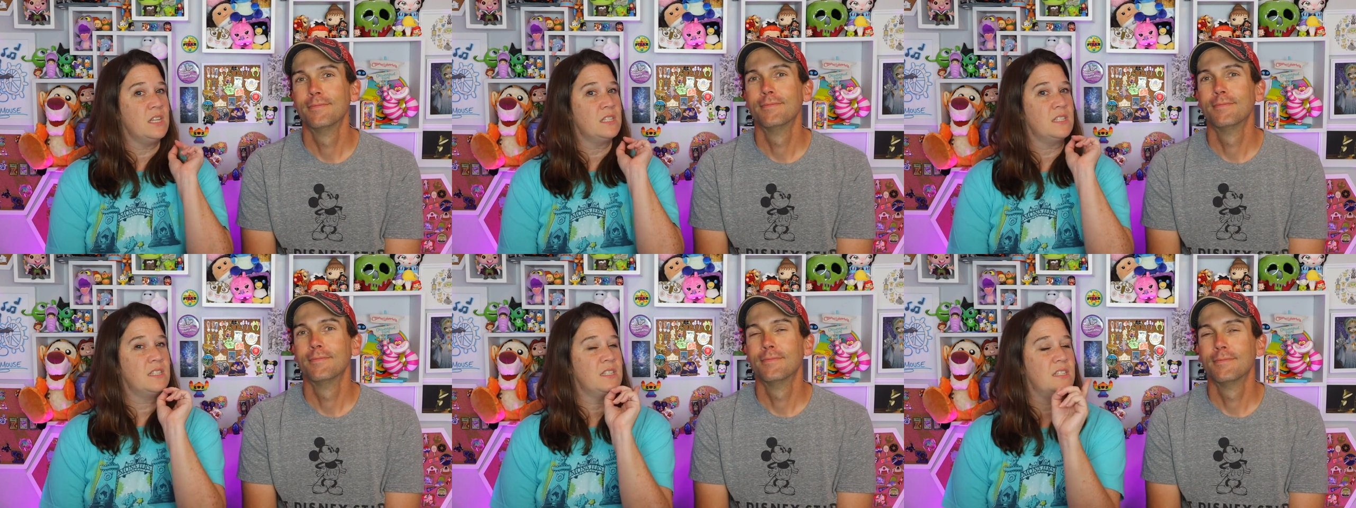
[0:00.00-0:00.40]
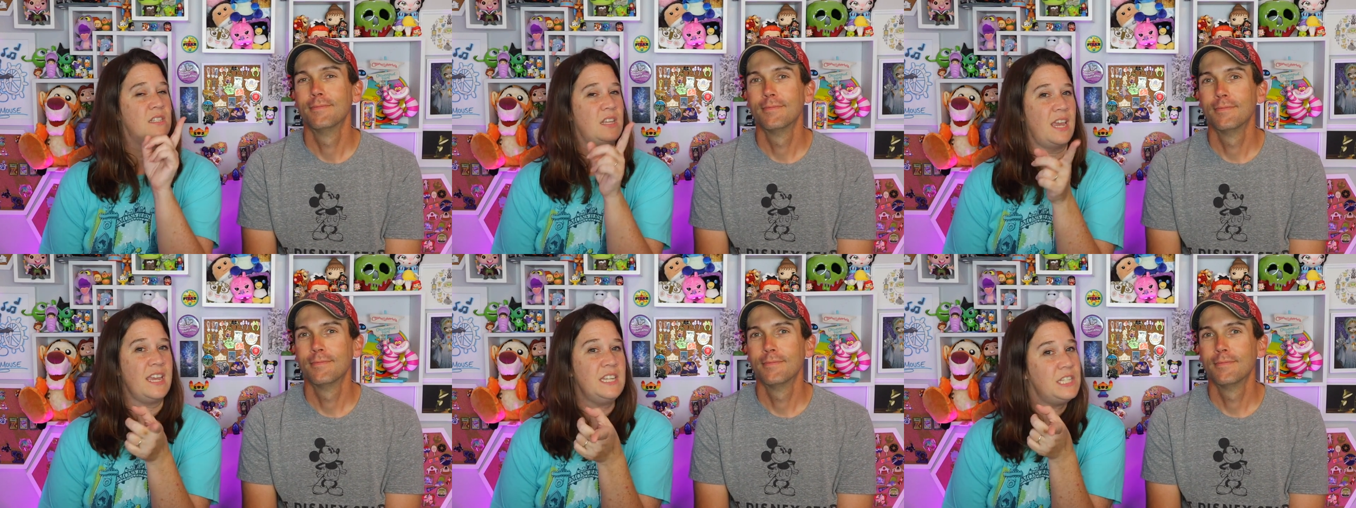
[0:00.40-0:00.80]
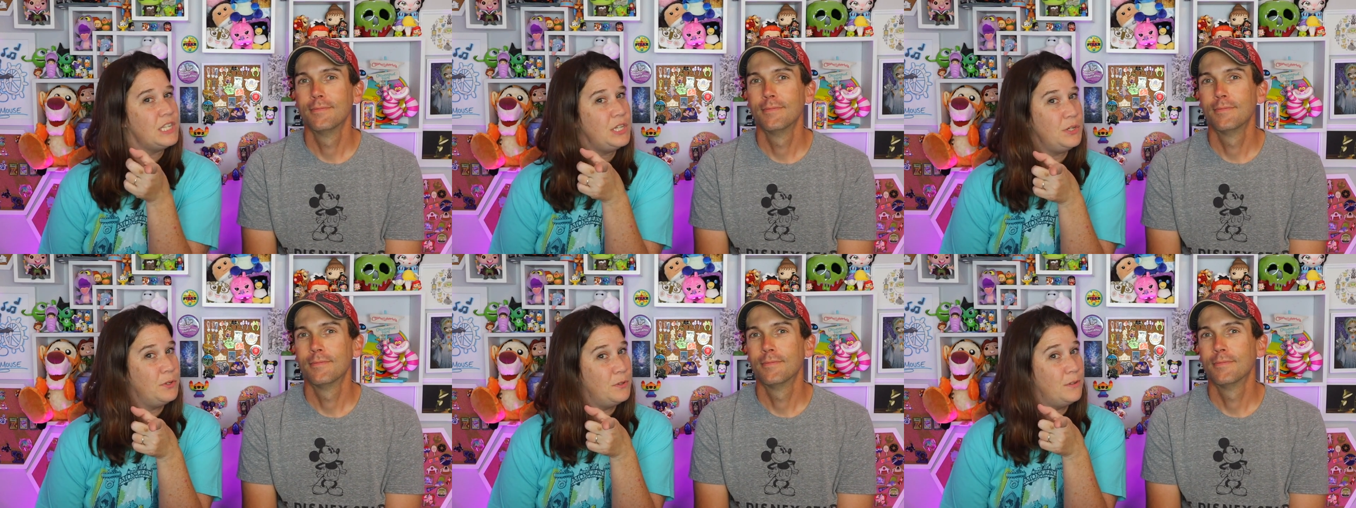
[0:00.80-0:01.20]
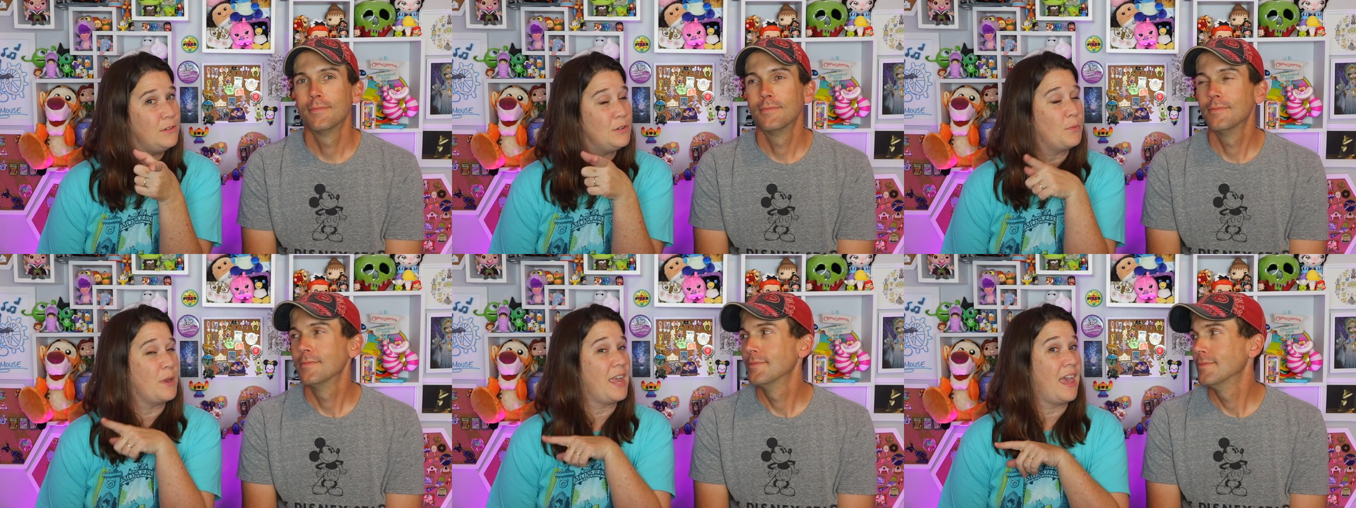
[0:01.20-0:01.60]
Speaker 1: Stay
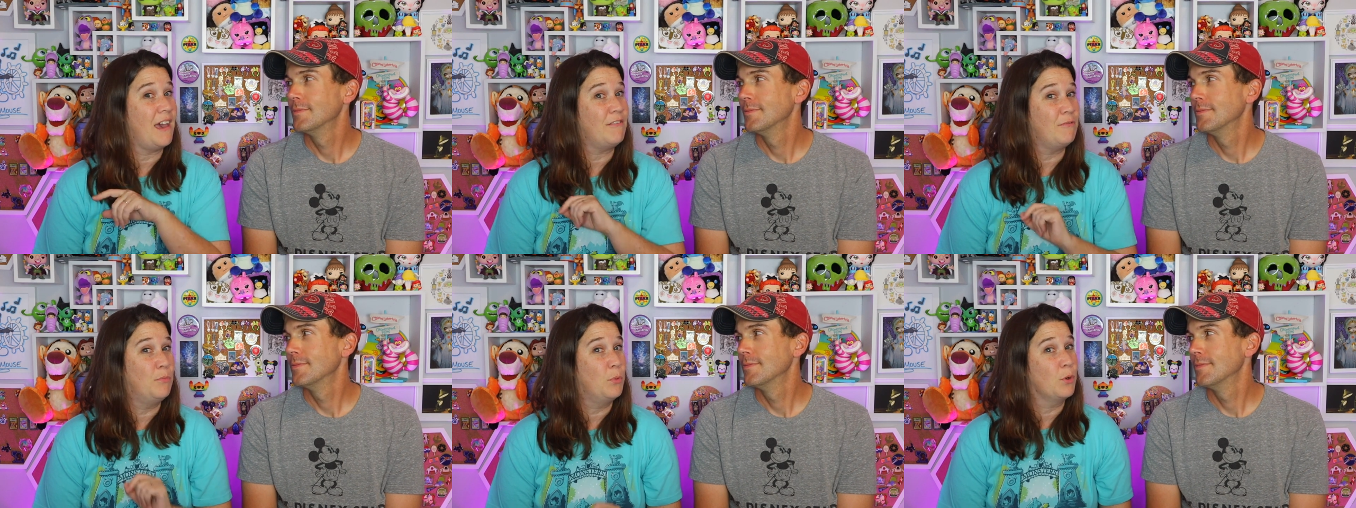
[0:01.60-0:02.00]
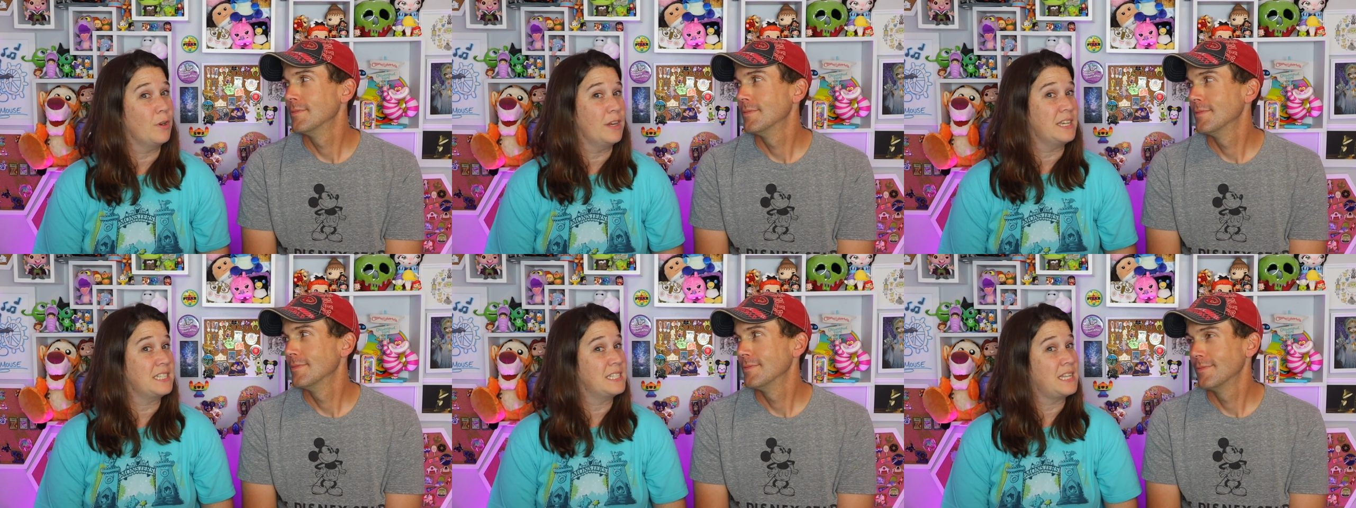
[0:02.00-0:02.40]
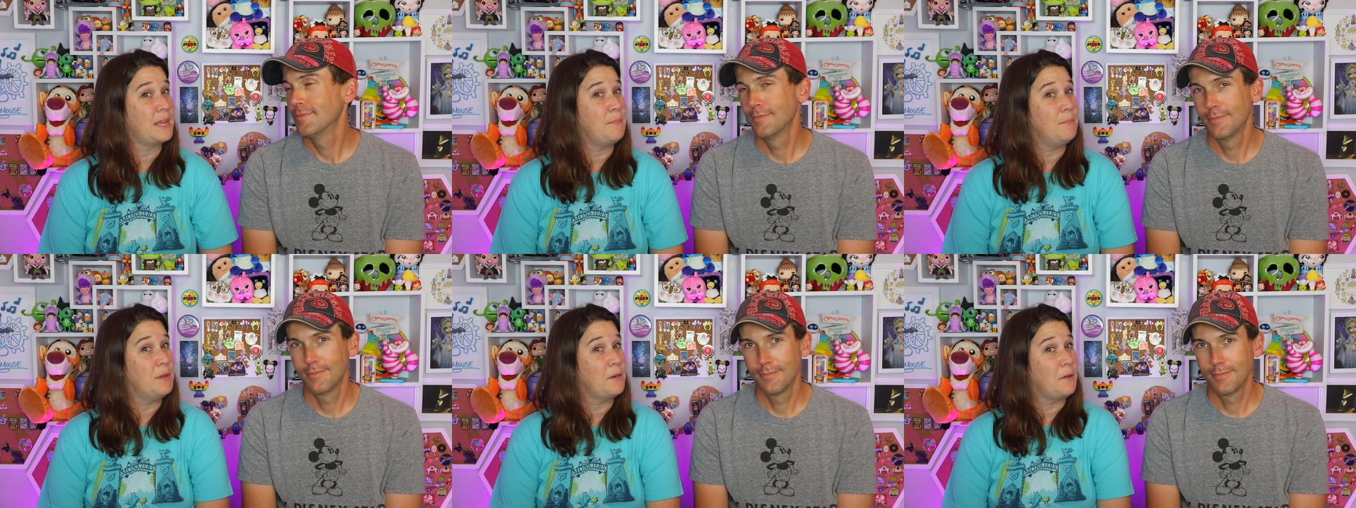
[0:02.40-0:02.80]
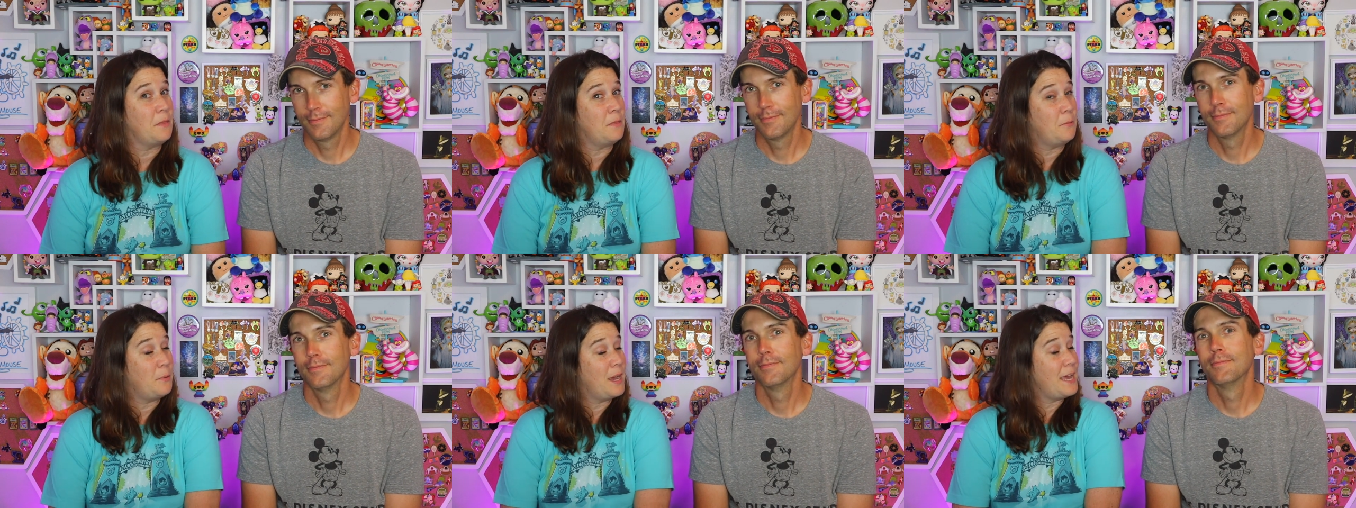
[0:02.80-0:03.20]
tuned. We have more excitement
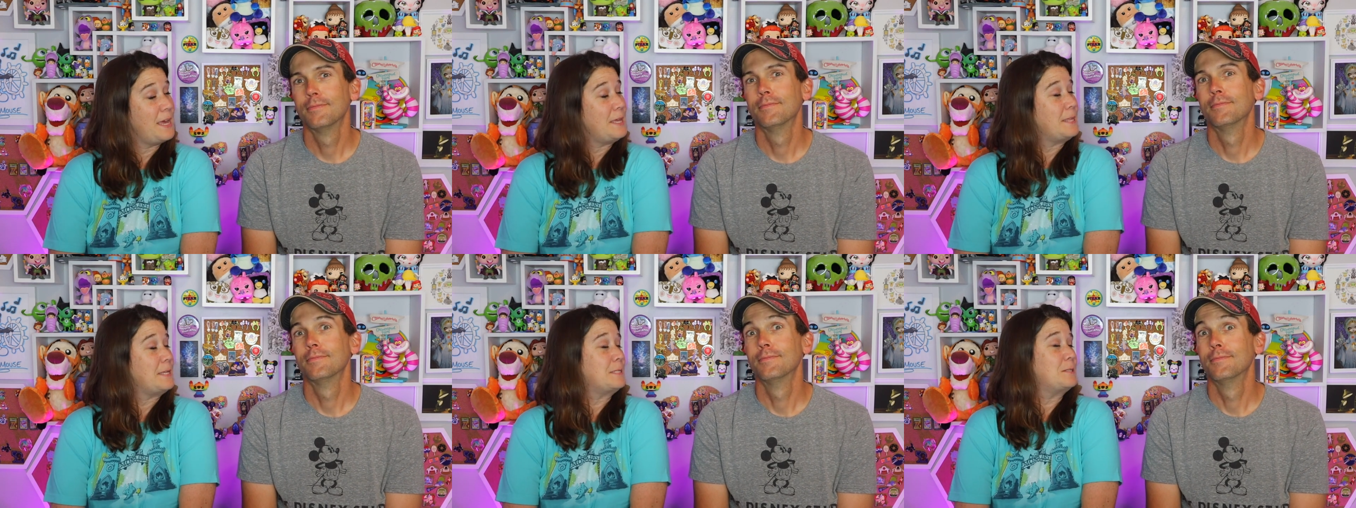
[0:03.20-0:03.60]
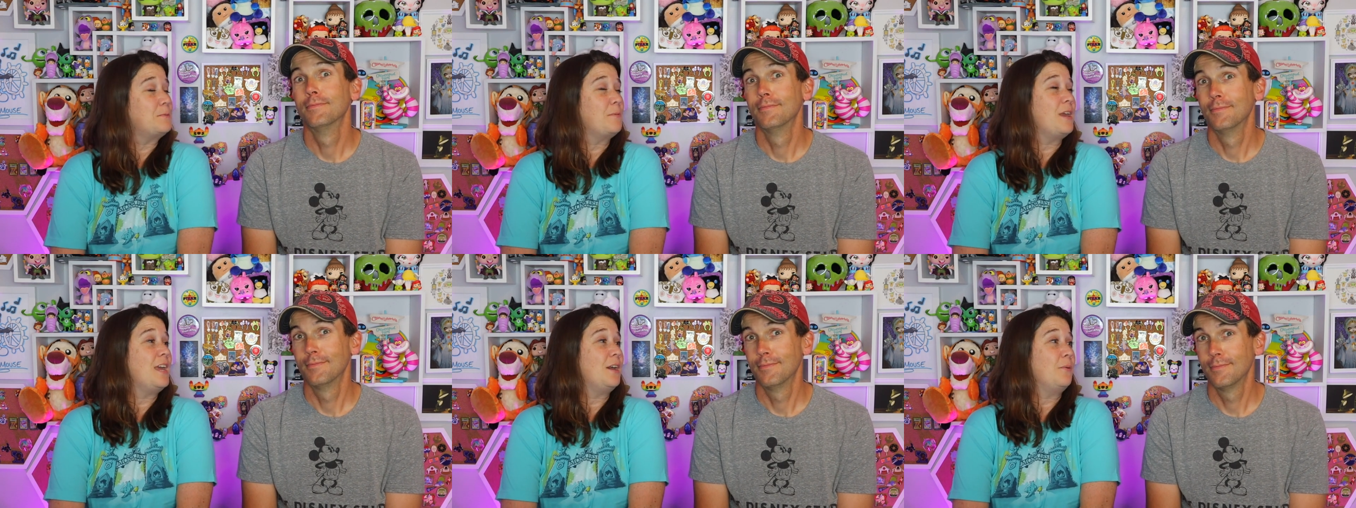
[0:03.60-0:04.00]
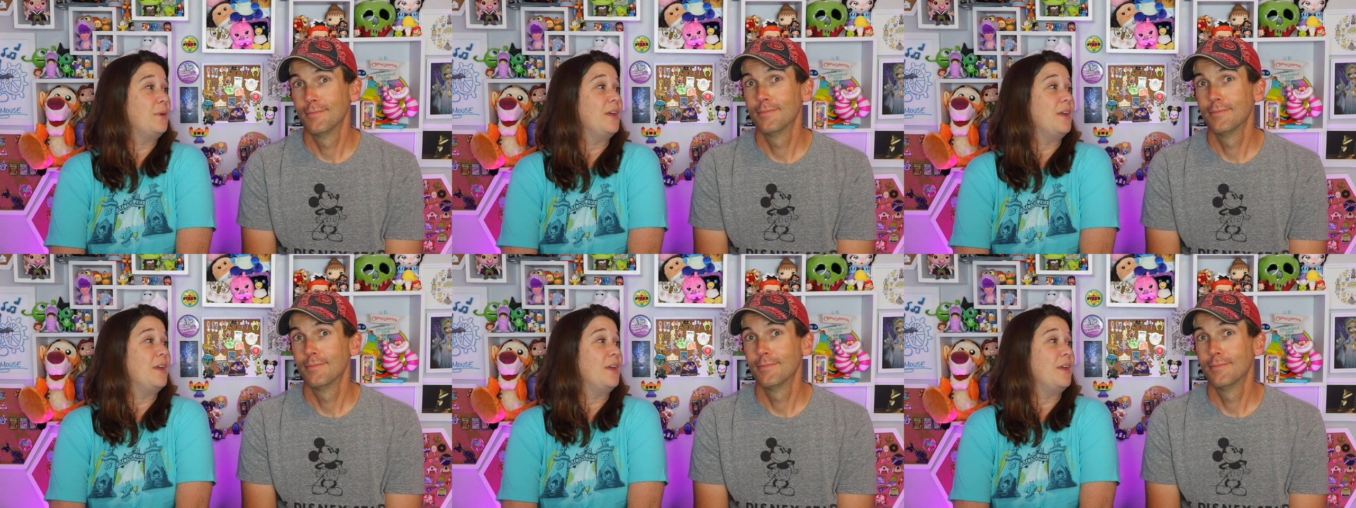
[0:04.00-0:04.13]
on the way this week.